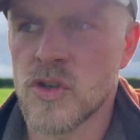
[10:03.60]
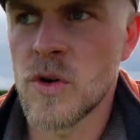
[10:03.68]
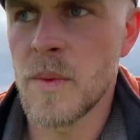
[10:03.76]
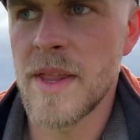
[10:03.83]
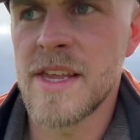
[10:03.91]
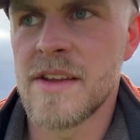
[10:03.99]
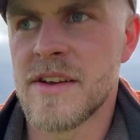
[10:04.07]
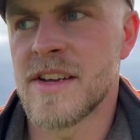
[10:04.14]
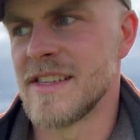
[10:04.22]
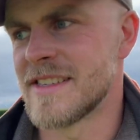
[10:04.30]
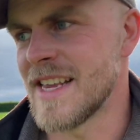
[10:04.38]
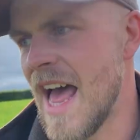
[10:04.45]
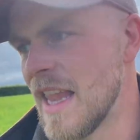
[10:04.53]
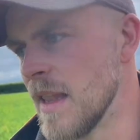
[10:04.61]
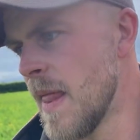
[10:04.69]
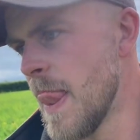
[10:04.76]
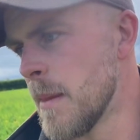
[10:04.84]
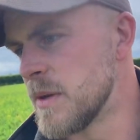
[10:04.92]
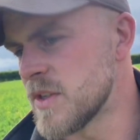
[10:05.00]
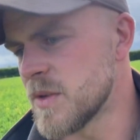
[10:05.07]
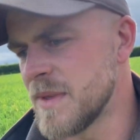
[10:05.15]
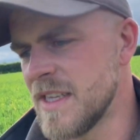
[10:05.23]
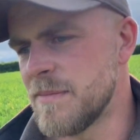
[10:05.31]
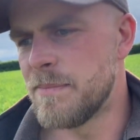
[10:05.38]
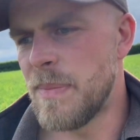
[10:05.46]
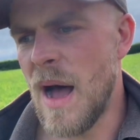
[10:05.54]
sure whether you can tell, but some of
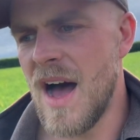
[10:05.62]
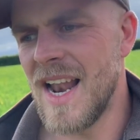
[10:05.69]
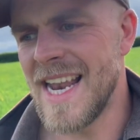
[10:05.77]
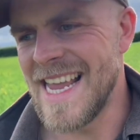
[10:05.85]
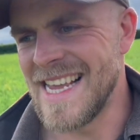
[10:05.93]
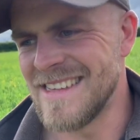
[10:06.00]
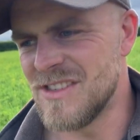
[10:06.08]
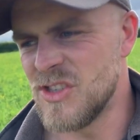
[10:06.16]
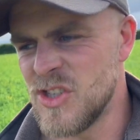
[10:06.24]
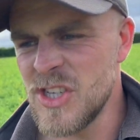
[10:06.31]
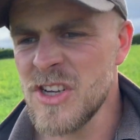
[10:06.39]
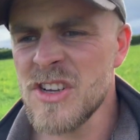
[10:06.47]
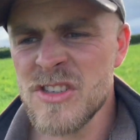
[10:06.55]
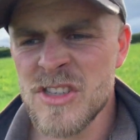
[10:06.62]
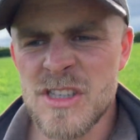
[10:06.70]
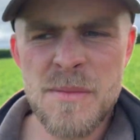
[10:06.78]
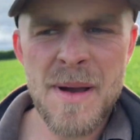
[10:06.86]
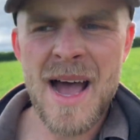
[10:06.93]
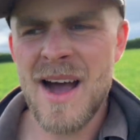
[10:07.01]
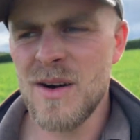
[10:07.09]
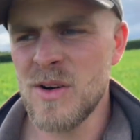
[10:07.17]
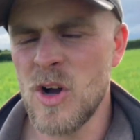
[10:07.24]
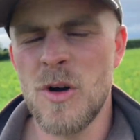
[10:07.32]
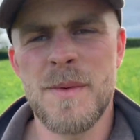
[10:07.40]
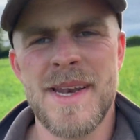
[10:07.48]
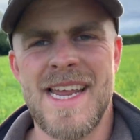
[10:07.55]
this barley is just about
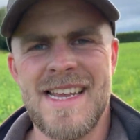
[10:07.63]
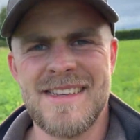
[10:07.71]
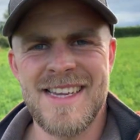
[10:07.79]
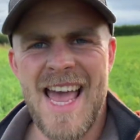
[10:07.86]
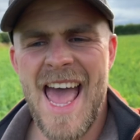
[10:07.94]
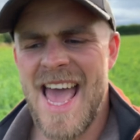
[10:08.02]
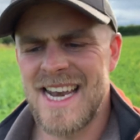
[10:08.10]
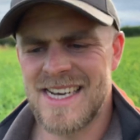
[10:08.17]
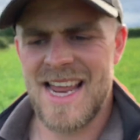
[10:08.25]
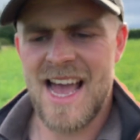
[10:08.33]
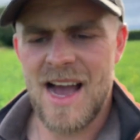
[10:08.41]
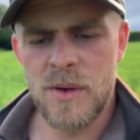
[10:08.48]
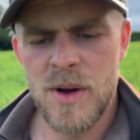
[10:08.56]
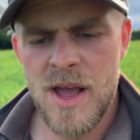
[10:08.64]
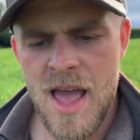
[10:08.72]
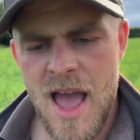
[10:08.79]
coming into head now.